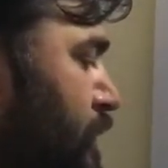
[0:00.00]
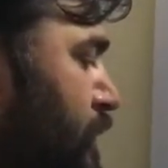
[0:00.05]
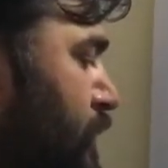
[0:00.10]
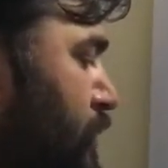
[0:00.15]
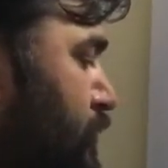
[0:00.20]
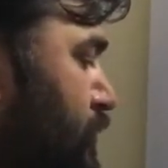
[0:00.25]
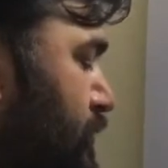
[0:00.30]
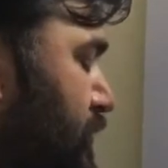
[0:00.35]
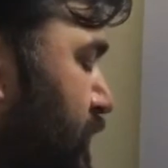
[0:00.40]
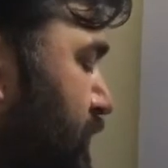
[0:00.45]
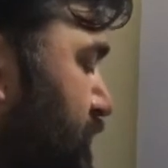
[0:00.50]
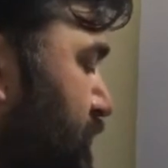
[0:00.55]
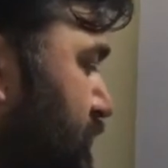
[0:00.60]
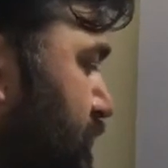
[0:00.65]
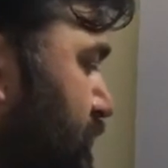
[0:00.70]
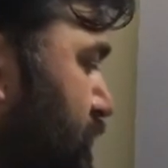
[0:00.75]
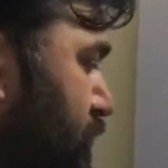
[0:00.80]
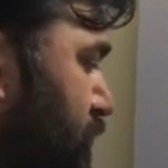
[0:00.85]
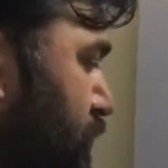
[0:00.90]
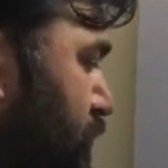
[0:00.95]
So this
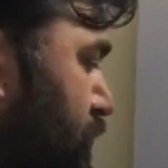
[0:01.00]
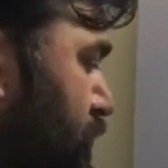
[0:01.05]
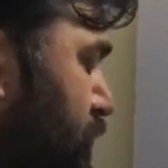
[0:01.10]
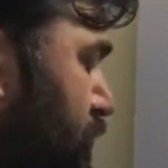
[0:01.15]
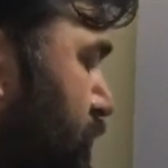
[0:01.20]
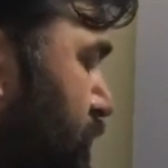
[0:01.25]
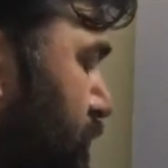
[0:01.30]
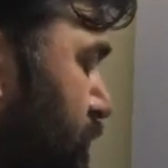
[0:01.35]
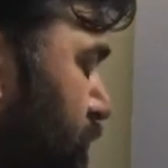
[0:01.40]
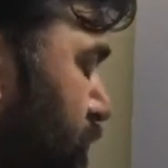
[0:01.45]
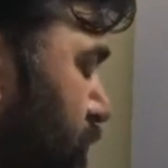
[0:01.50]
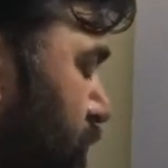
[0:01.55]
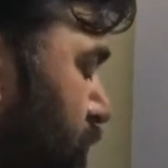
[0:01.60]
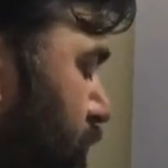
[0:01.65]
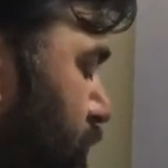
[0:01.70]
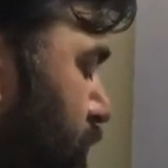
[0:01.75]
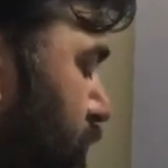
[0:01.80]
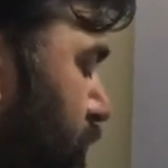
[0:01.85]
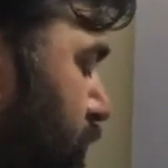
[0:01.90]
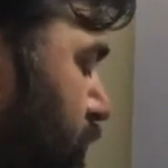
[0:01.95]
is
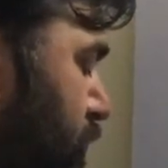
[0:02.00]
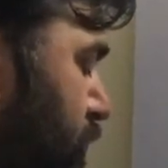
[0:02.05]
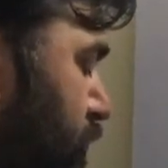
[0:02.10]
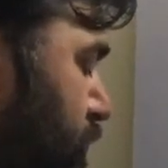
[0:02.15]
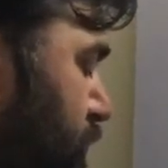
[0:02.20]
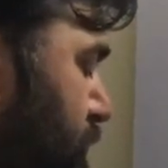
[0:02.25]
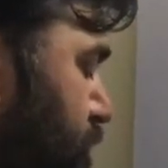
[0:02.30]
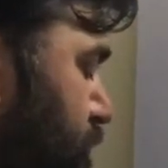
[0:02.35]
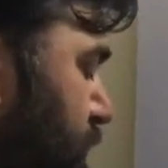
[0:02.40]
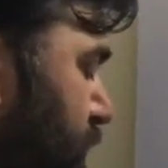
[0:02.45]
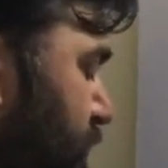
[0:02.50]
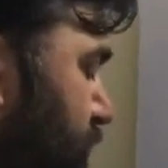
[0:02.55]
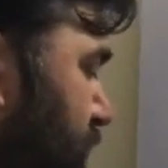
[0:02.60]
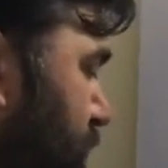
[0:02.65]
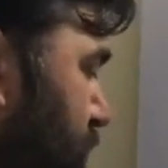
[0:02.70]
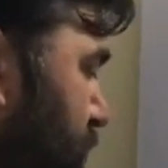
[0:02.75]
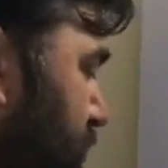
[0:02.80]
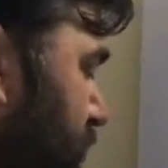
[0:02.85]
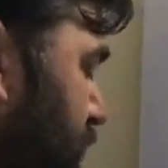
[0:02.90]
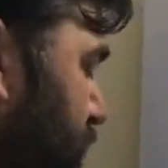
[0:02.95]
simply, it
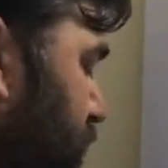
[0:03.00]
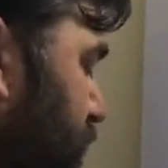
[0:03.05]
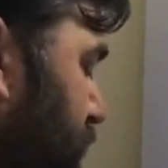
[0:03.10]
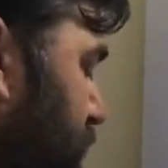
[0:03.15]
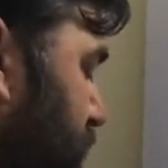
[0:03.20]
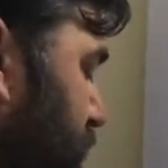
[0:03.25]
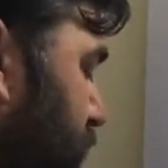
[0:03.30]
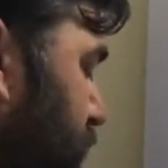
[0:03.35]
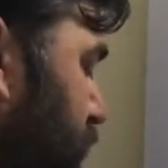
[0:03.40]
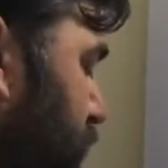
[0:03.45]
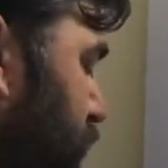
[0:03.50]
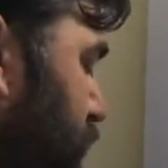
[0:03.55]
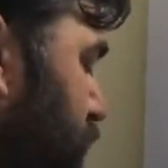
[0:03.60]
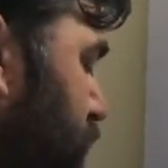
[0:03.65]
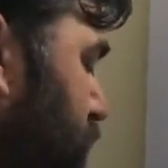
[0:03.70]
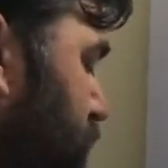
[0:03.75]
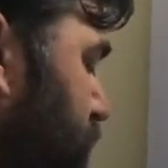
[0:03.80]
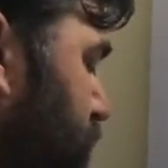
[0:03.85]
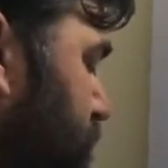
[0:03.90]
will be converted into